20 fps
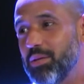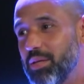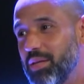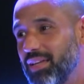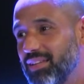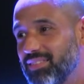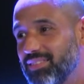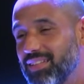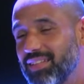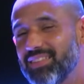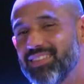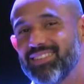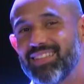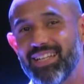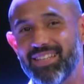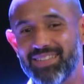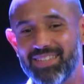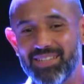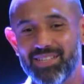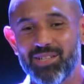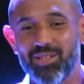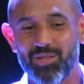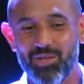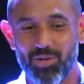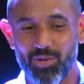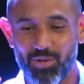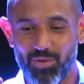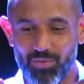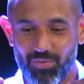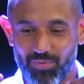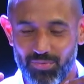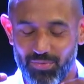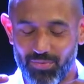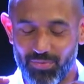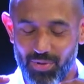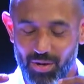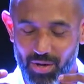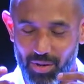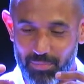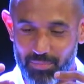it's this idea of
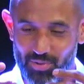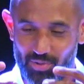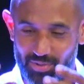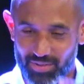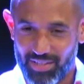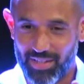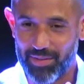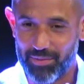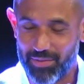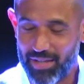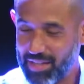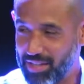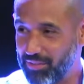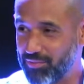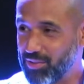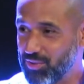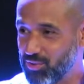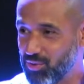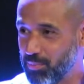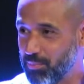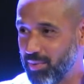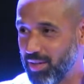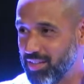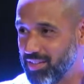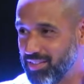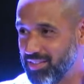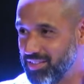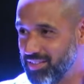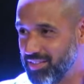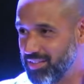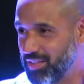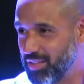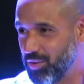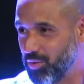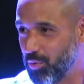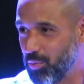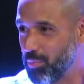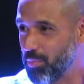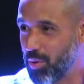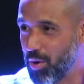just like giving somebody, you
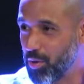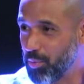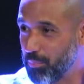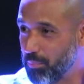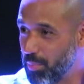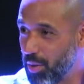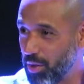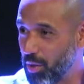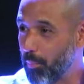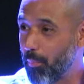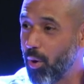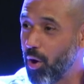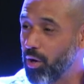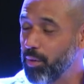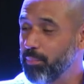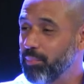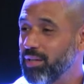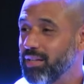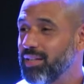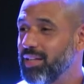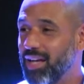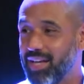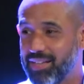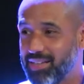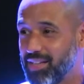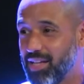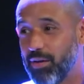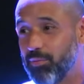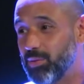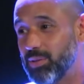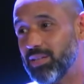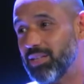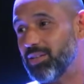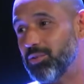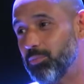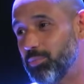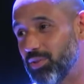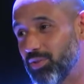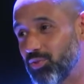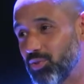know, an apartment and everything
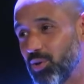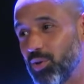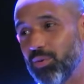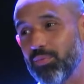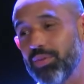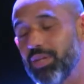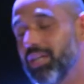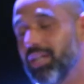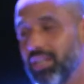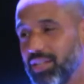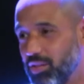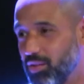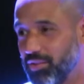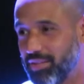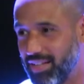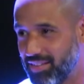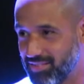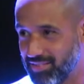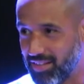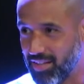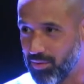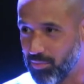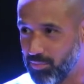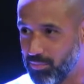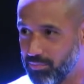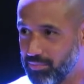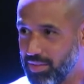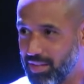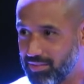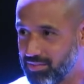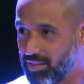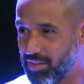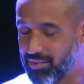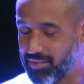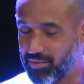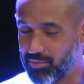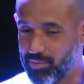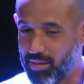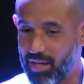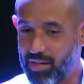will be solved. You know, that's not
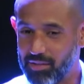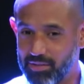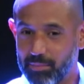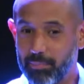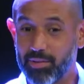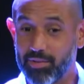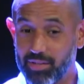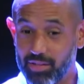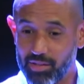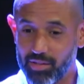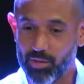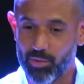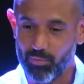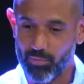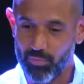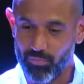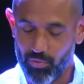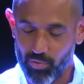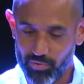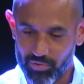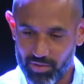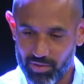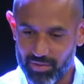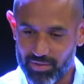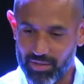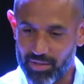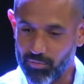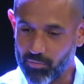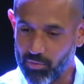the reality, particularly with folks that are dealing